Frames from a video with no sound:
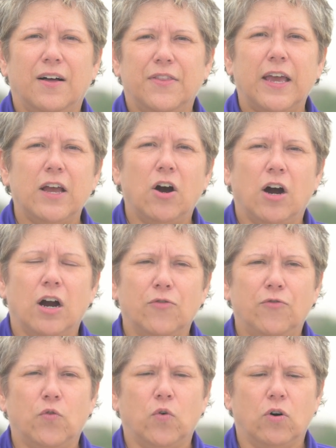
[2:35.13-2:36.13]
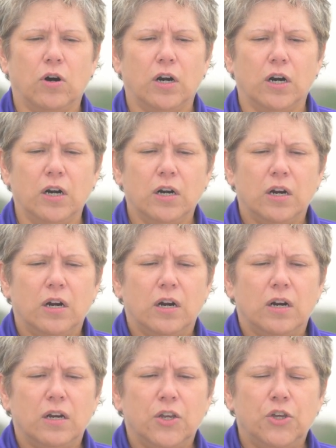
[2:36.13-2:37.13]
They are for
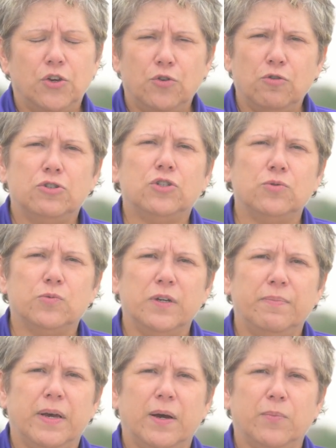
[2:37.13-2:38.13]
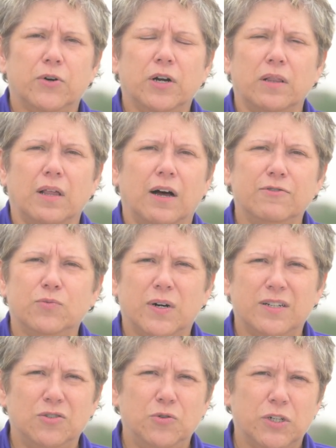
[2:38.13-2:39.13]
you to remember a loved
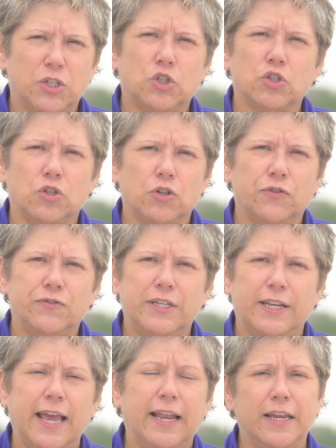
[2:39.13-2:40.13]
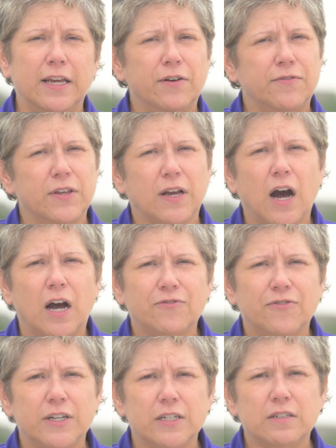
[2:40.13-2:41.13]
one who has served in any of the
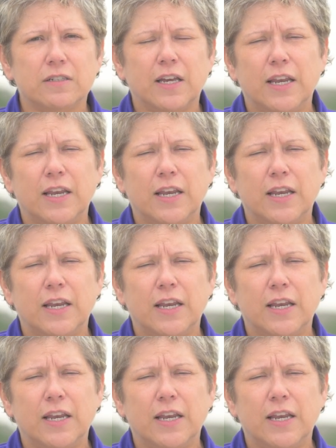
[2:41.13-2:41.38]
conflicts,